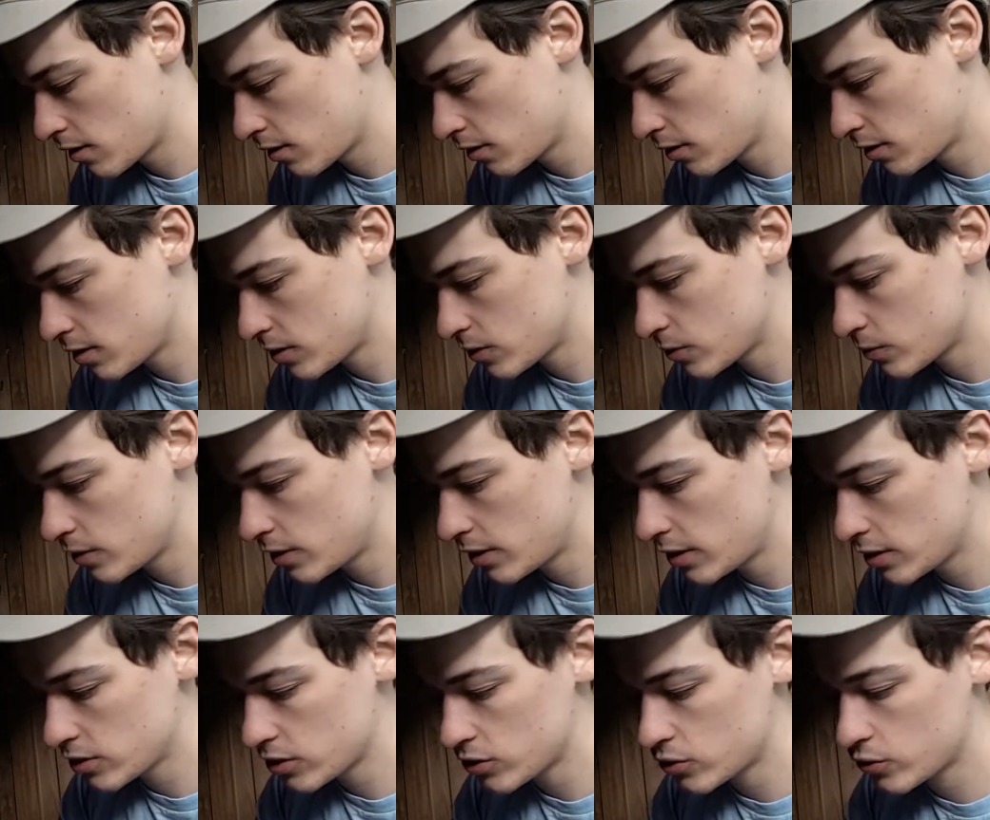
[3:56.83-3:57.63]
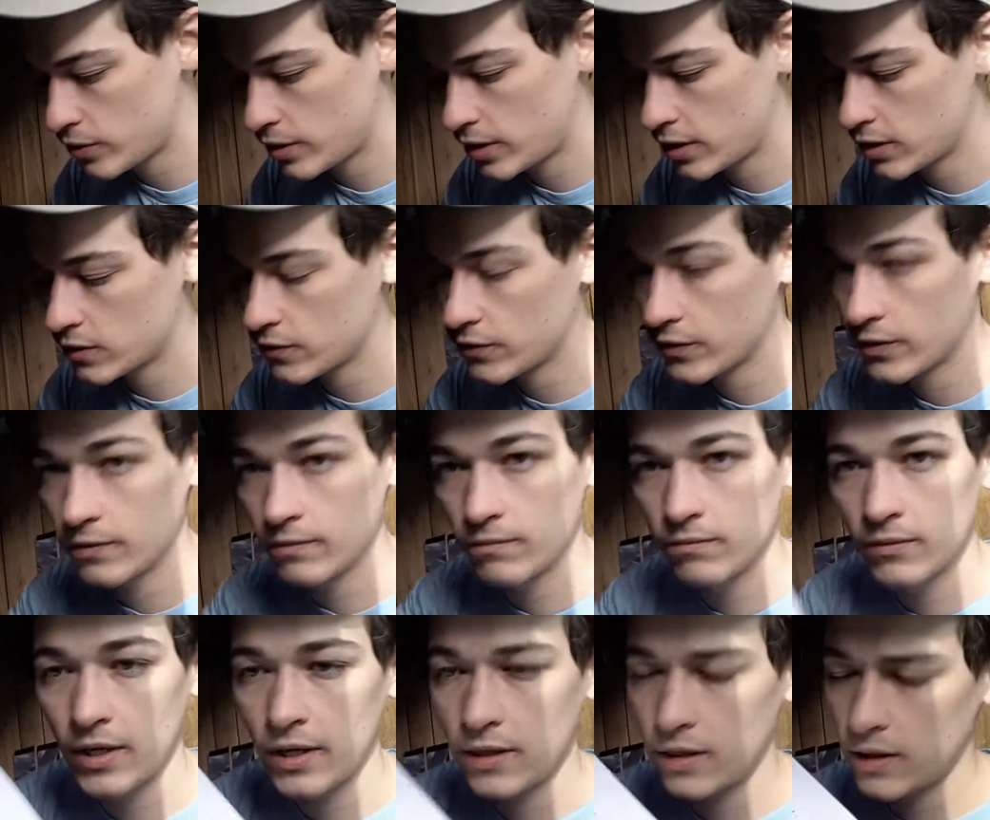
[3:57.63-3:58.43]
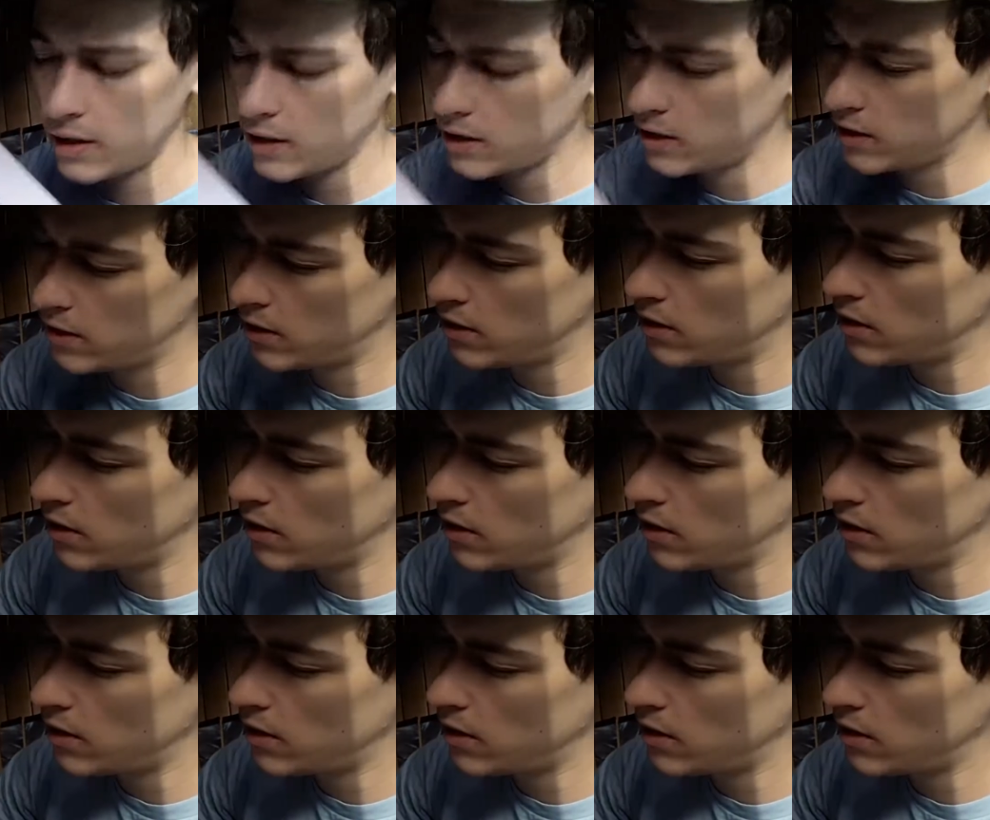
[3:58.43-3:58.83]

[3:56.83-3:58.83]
This one is a transfer, I think.